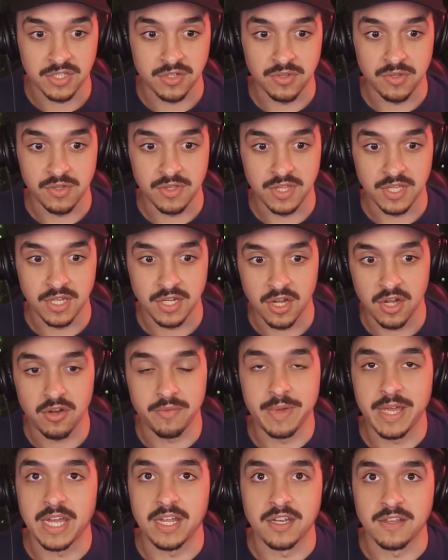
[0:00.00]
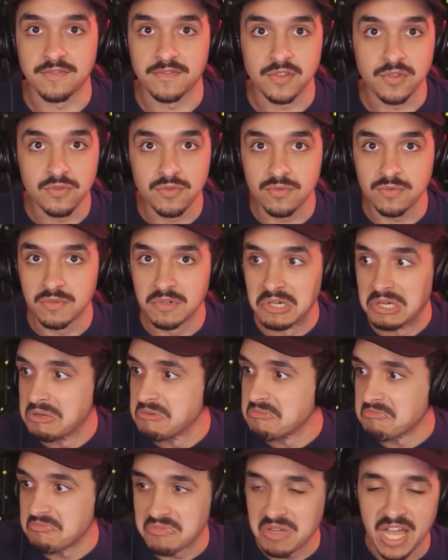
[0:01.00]
So you think, oh man, if you
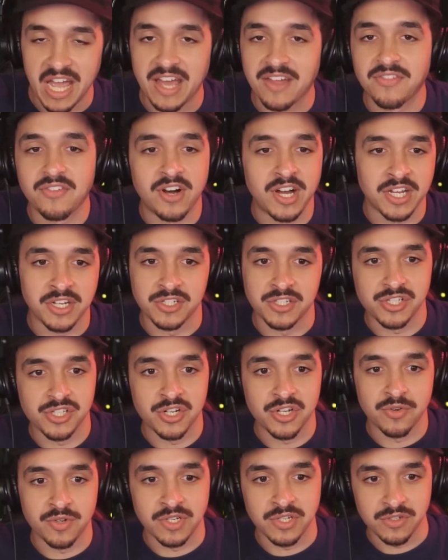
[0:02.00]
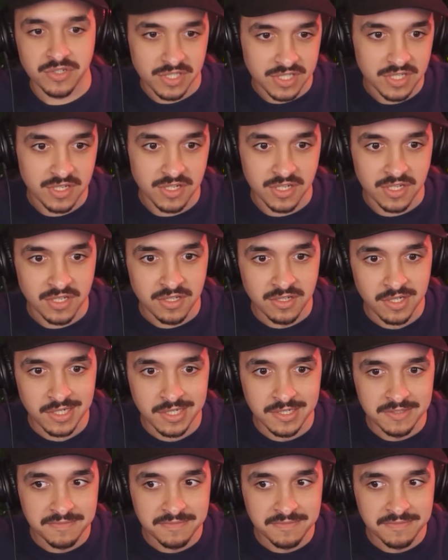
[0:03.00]
headline a show in your city,